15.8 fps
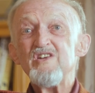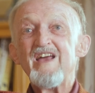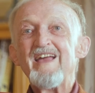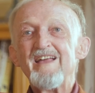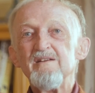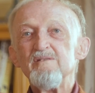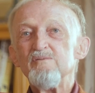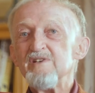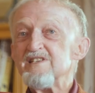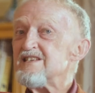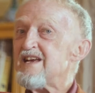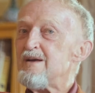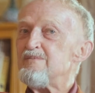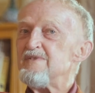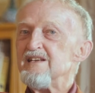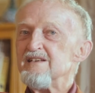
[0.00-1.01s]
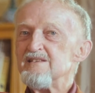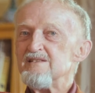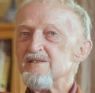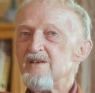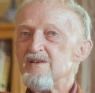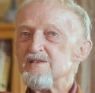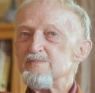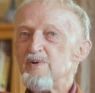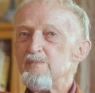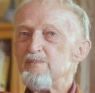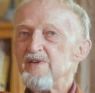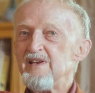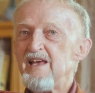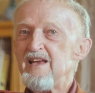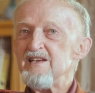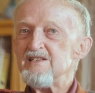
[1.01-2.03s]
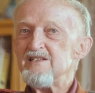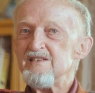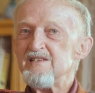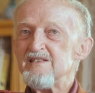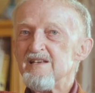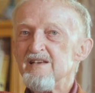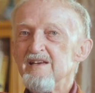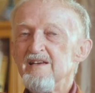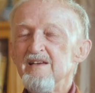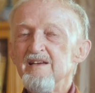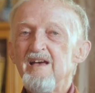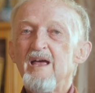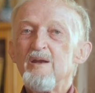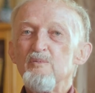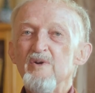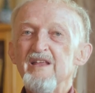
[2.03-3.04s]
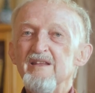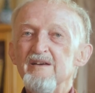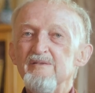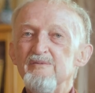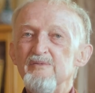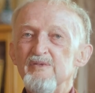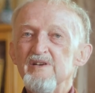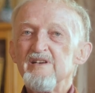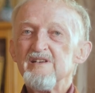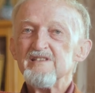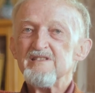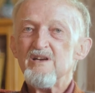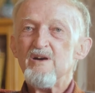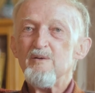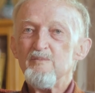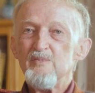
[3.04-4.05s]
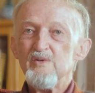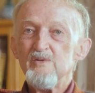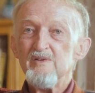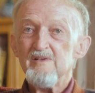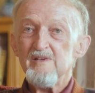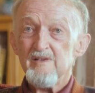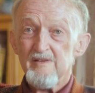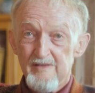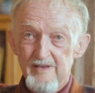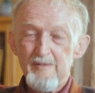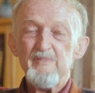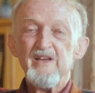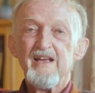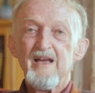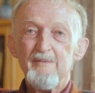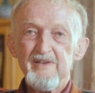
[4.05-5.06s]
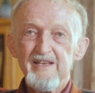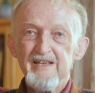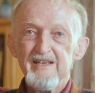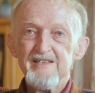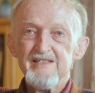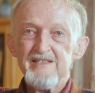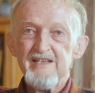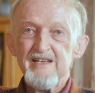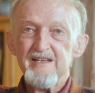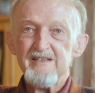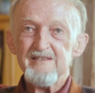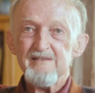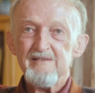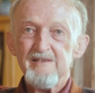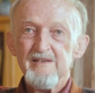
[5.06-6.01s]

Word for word: track what's happening to those populations and whether, for example, they're becoming extinct.